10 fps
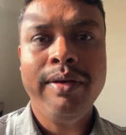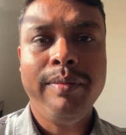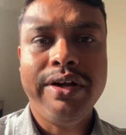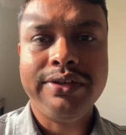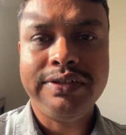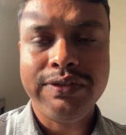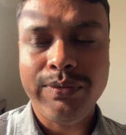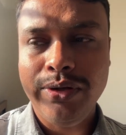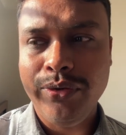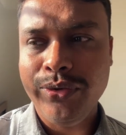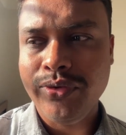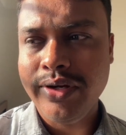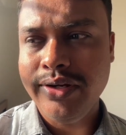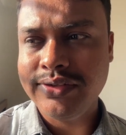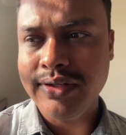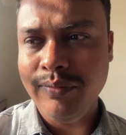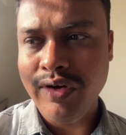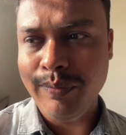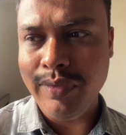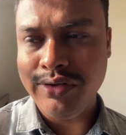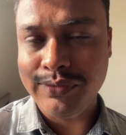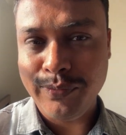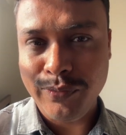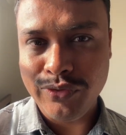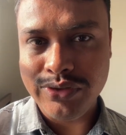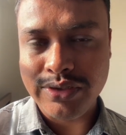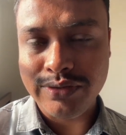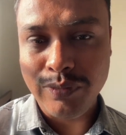matrices will going to get some numbers positions,